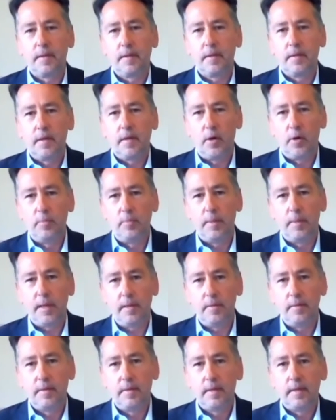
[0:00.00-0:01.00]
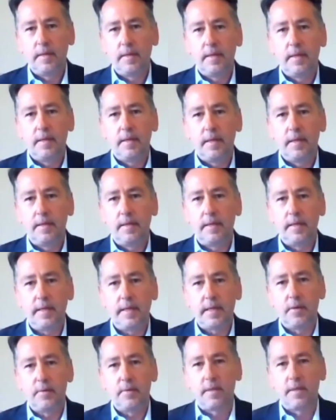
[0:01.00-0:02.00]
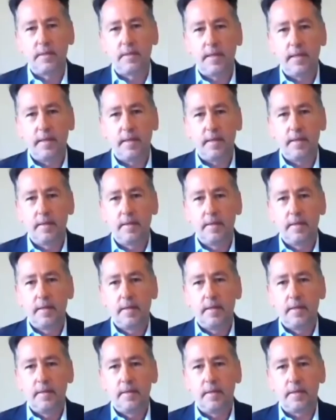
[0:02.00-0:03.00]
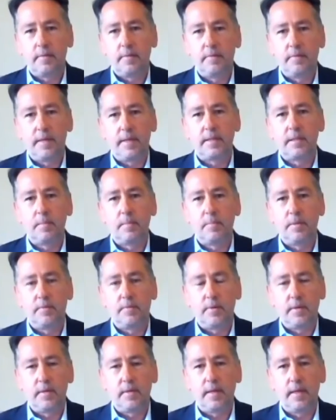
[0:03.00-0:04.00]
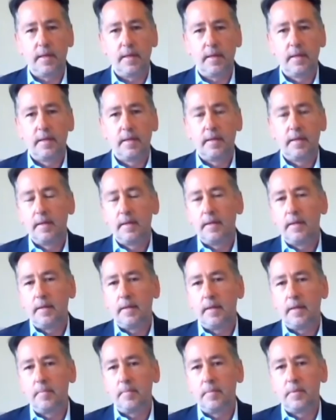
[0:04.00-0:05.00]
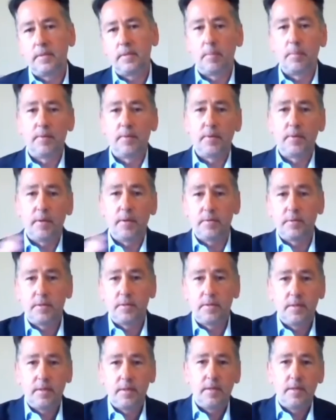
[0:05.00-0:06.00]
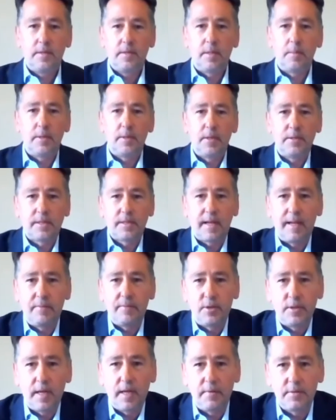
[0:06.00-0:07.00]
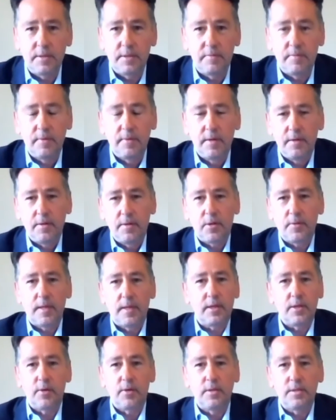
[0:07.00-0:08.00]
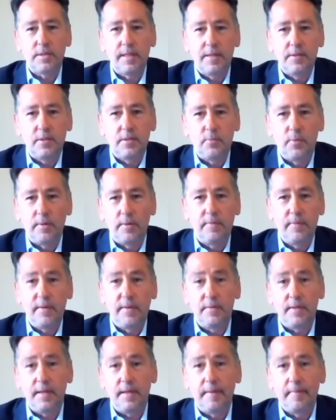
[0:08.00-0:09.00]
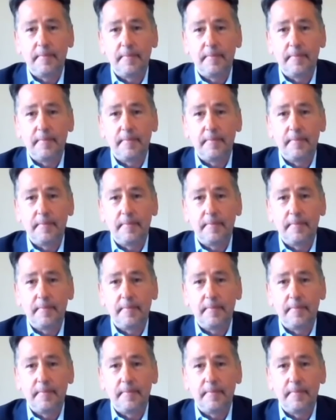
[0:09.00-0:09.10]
whole meal in an eco container that can feed somebody for a day. Some of those clever chefs have got that cost down to £1.50,